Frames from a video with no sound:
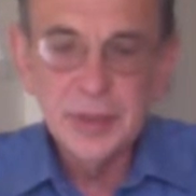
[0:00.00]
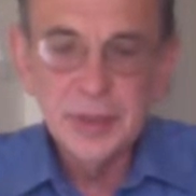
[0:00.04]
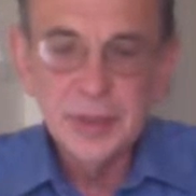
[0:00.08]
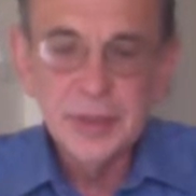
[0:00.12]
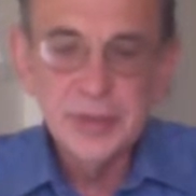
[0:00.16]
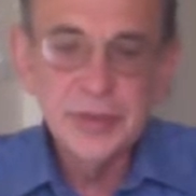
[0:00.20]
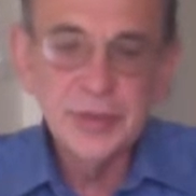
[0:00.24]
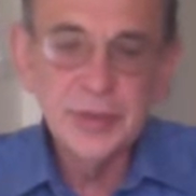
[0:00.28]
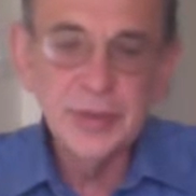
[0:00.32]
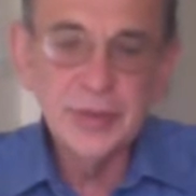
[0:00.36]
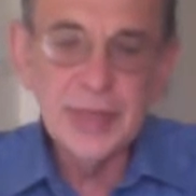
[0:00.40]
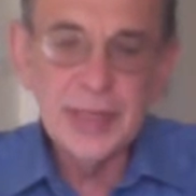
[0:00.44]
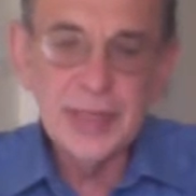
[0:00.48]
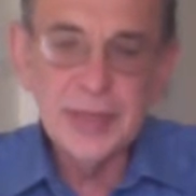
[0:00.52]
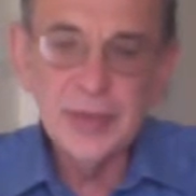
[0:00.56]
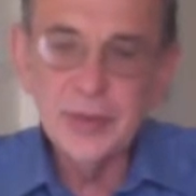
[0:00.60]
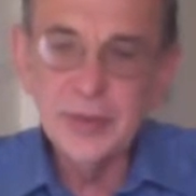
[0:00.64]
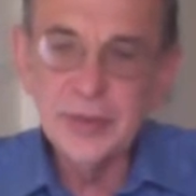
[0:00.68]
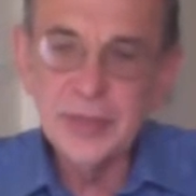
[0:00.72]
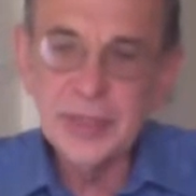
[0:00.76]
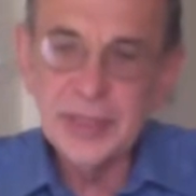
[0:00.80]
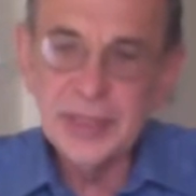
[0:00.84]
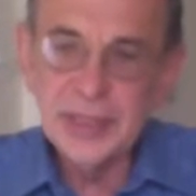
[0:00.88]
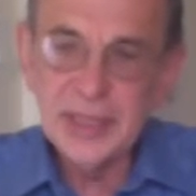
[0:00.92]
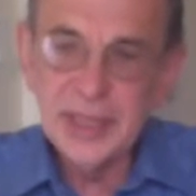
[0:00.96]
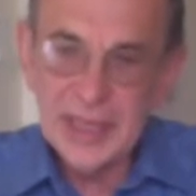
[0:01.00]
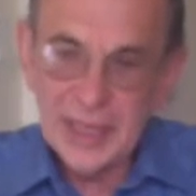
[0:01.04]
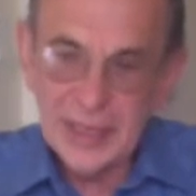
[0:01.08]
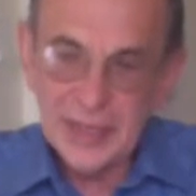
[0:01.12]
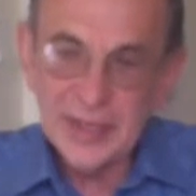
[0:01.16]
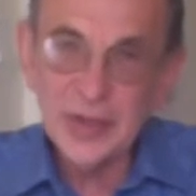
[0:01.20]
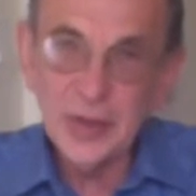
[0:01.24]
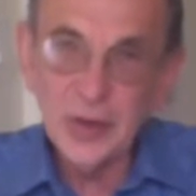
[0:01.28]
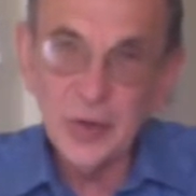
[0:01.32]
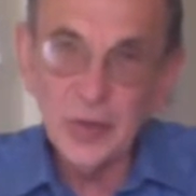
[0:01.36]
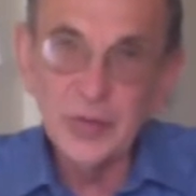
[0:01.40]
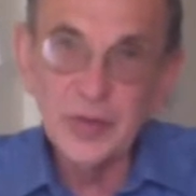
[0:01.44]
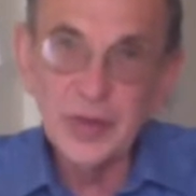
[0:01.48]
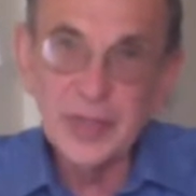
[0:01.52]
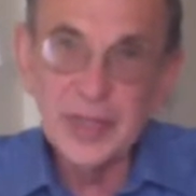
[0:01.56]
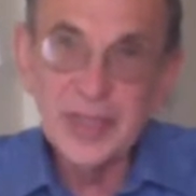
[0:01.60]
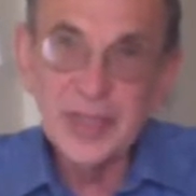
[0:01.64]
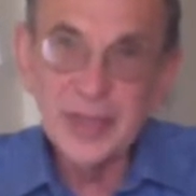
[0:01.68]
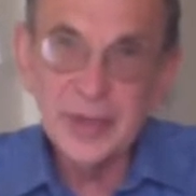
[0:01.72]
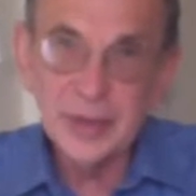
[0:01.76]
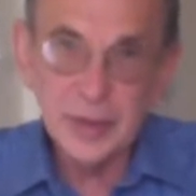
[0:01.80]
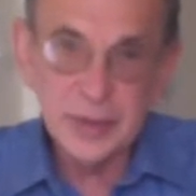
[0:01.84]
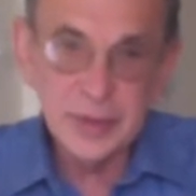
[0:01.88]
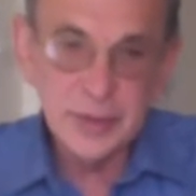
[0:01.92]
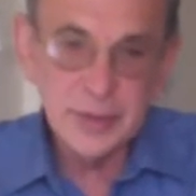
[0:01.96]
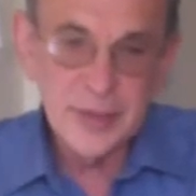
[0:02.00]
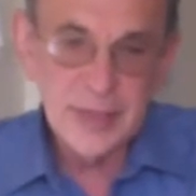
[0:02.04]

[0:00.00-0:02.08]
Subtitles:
so that you can get it over here.